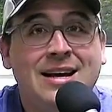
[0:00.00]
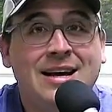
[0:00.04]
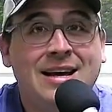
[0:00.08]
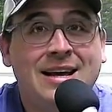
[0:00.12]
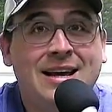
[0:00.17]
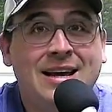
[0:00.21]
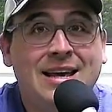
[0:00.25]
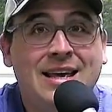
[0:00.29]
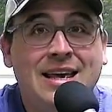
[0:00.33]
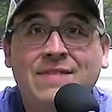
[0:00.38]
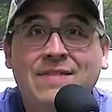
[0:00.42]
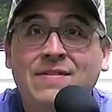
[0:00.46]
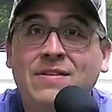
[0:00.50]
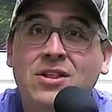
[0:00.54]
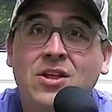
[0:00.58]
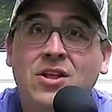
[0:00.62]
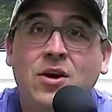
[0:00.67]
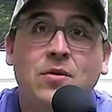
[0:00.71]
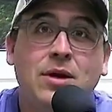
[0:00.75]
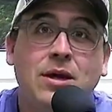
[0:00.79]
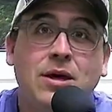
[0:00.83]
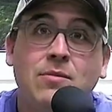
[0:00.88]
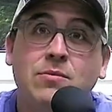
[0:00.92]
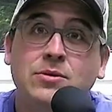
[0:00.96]
even
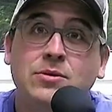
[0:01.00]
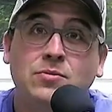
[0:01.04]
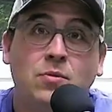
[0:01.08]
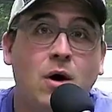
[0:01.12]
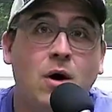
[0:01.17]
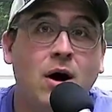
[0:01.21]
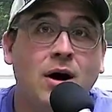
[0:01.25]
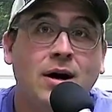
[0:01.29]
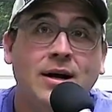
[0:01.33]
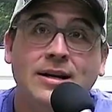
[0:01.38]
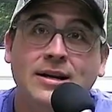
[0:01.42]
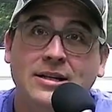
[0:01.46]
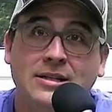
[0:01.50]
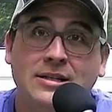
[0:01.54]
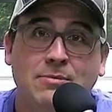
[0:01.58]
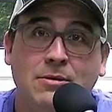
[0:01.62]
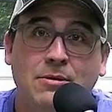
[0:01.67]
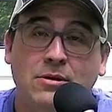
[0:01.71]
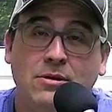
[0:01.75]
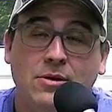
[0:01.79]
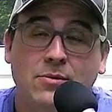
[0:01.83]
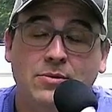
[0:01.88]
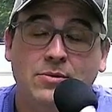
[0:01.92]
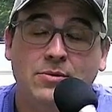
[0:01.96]
though he was walking
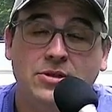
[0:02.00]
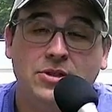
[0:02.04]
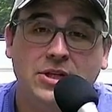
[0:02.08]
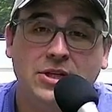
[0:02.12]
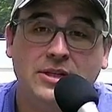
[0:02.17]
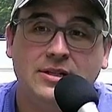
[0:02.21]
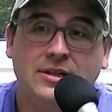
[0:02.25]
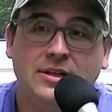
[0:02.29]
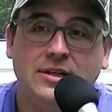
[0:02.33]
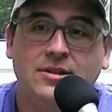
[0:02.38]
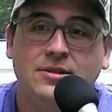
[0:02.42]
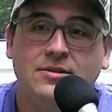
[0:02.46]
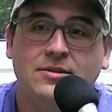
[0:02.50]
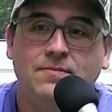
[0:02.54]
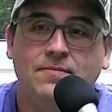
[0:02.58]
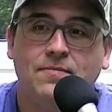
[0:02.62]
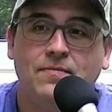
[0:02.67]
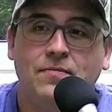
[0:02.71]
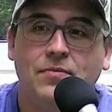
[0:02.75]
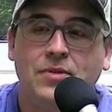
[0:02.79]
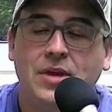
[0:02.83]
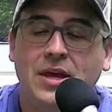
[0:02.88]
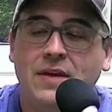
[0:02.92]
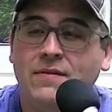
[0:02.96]
intimately with Jesus,
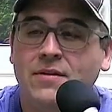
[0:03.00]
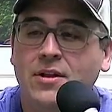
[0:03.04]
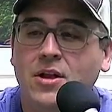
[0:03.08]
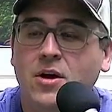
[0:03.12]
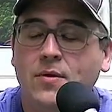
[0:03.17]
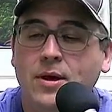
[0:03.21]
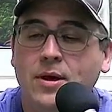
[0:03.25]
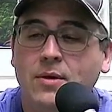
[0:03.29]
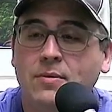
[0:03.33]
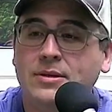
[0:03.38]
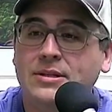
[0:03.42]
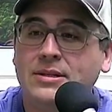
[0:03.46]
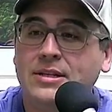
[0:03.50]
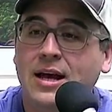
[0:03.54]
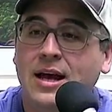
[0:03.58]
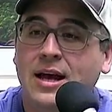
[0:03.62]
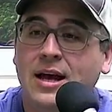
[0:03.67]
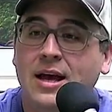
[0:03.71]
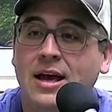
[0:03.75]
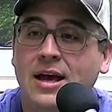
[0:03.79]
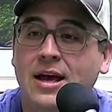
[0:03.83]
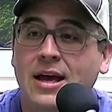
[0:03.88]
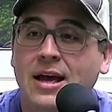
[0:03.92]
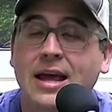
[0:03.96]
even though he was
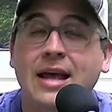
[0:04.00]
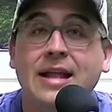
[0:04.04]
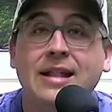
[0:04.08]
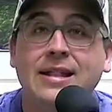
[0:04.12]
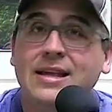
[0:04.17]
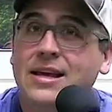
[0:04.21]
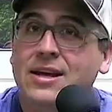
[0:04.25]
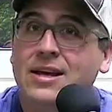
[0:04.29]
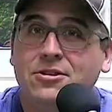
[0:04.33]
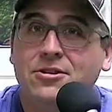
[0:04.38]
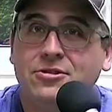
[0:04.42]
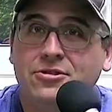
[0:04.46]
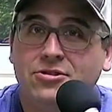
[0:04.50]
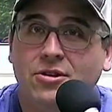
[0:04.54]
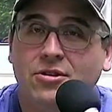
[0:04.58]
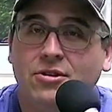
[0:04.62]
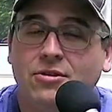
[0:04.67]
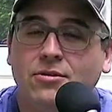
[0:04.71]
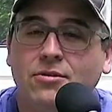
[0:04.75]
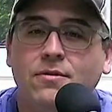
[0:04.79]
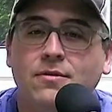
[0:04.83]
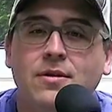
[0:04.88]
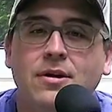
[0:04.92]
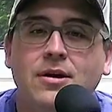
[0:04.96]
in the inner
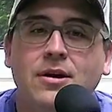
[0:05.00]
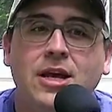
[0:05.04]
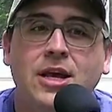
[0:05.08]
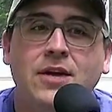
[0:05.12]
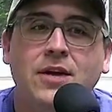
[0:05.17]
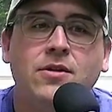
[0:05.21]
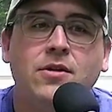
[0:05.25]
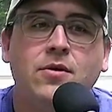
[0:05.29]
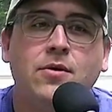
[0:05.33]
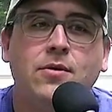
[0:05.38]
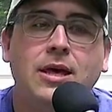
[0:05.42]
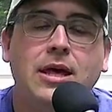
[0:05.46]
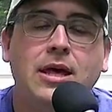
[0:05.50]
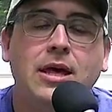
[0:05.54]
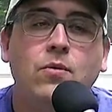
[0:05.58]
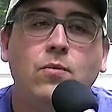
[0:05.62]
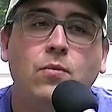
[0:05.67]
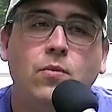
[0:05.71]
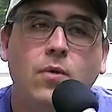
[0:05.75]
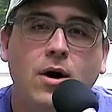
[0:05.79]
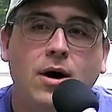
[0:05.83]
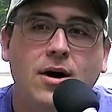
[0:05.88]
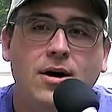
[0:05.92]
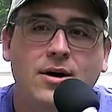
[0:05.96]
circle, even though he
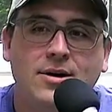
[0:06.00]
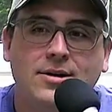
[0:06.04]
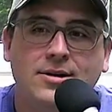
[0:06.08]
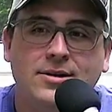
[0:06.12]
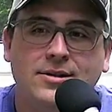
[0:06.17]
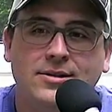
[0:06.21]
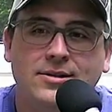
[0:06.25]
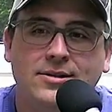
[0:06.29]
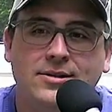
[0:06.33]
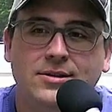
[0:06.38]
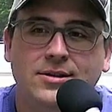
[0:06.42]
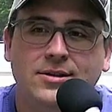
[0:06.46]
was